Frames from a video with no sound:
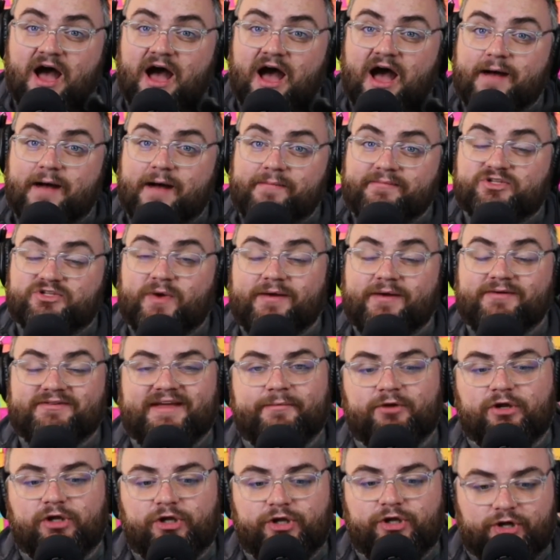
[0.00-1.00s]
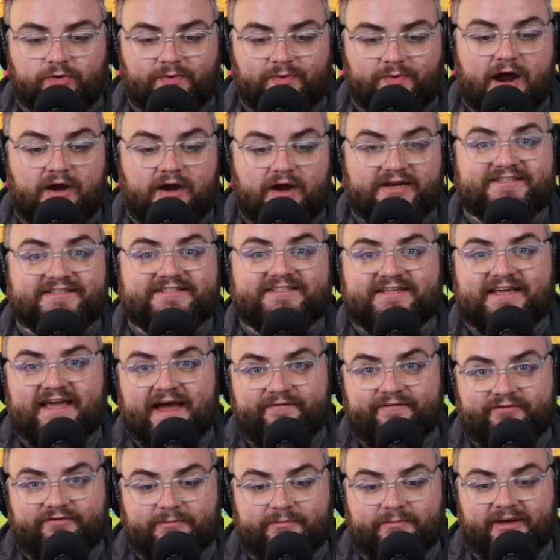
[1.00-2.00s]
So I was able to look around and see
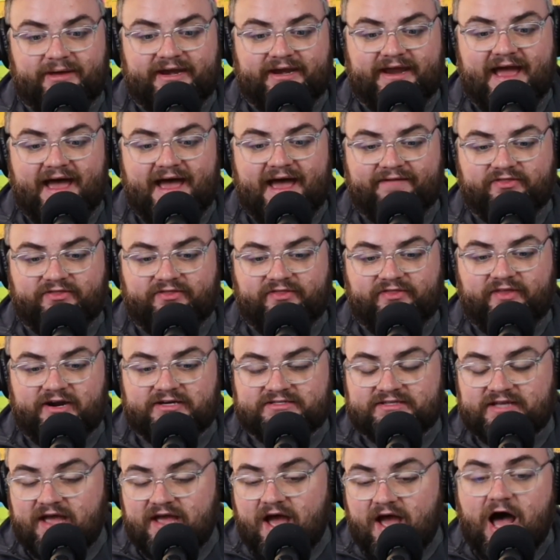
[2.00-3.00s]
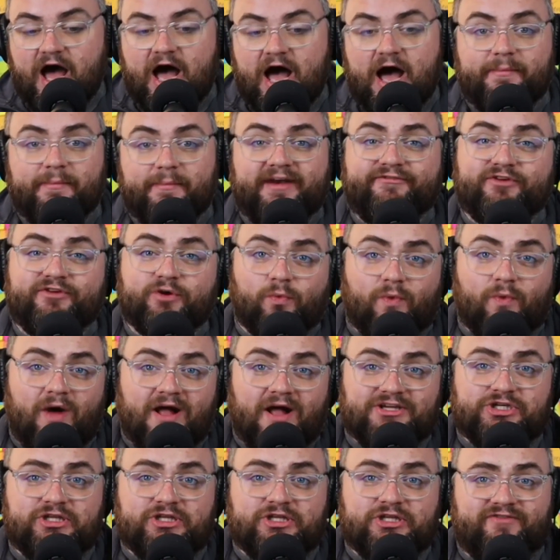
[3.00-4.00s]
everybody having theirs. And if you're
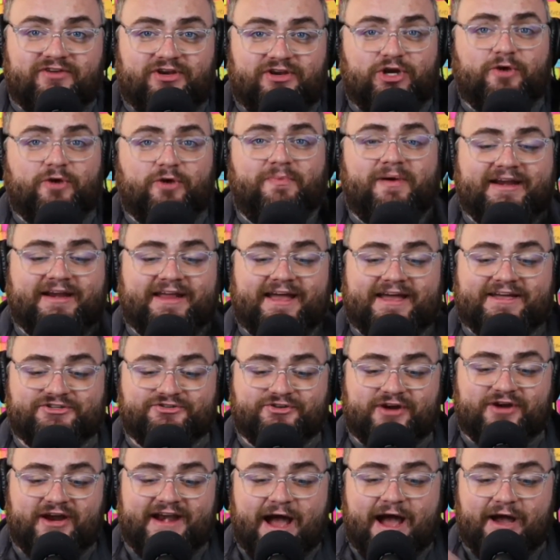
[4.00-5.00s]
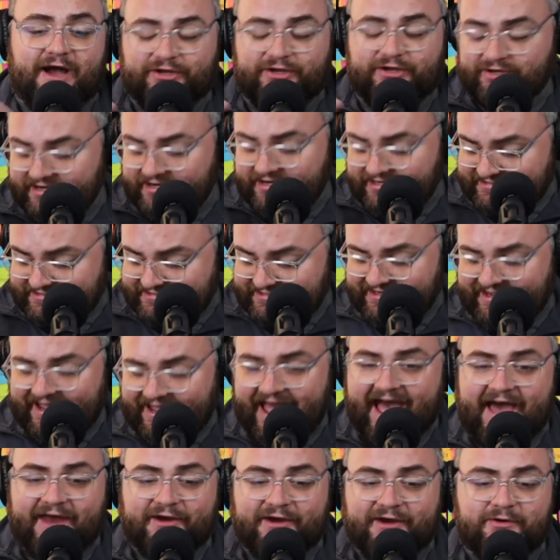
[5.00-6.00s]
watching the video podcast right now, you're going to see
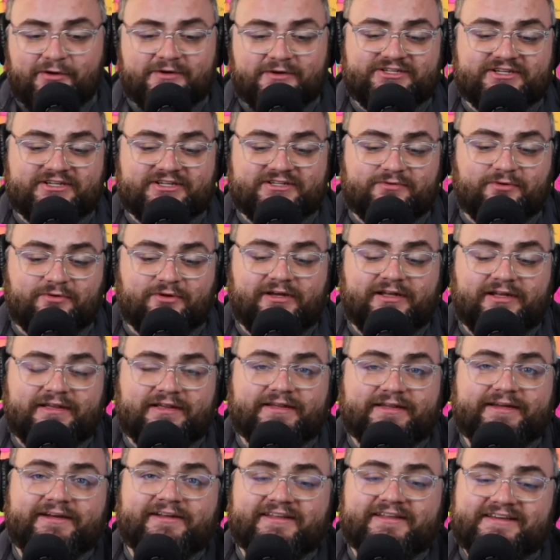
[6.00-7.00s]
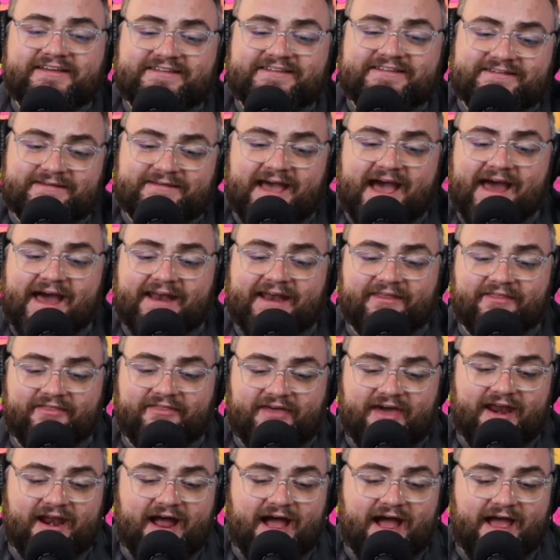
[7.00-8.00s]
Kat, who is just clearly sad
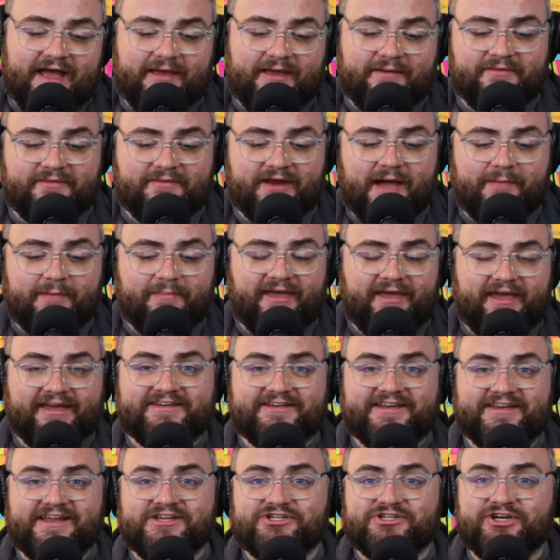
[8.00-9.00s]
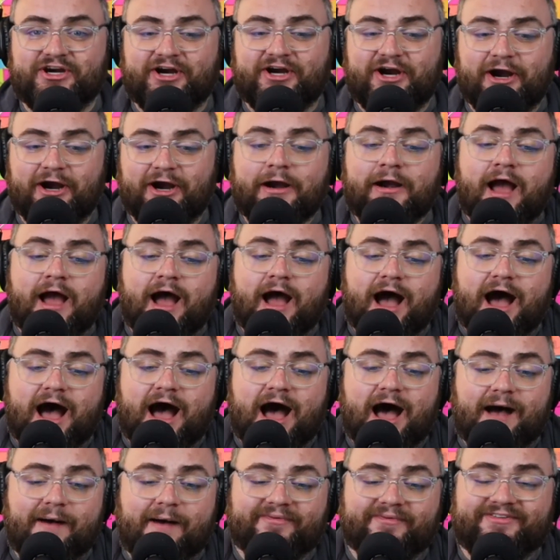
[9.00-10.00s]
that I am not paying attention to her.
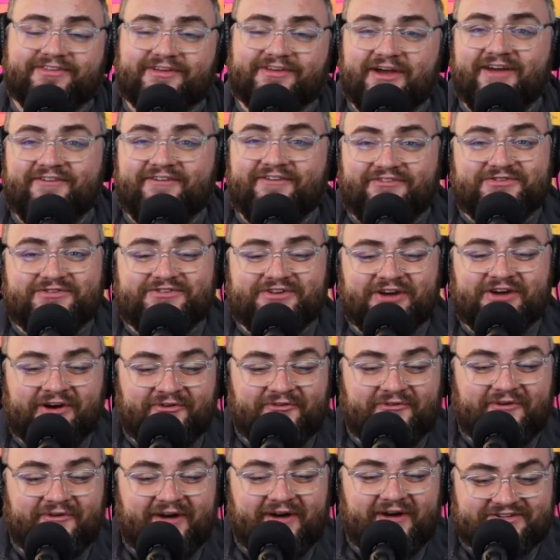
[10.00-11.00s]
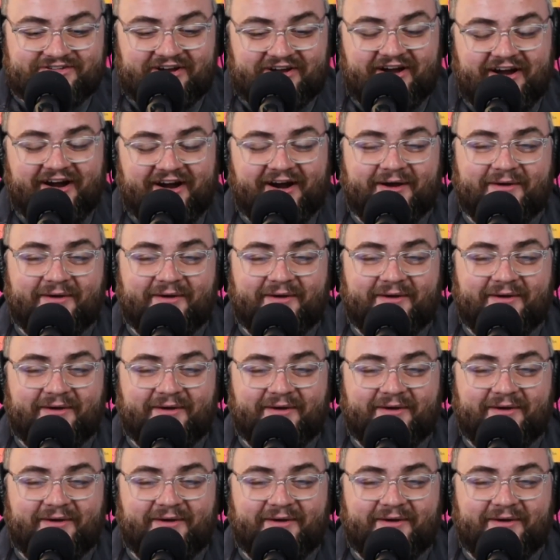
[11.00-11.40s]
So if you don't watch our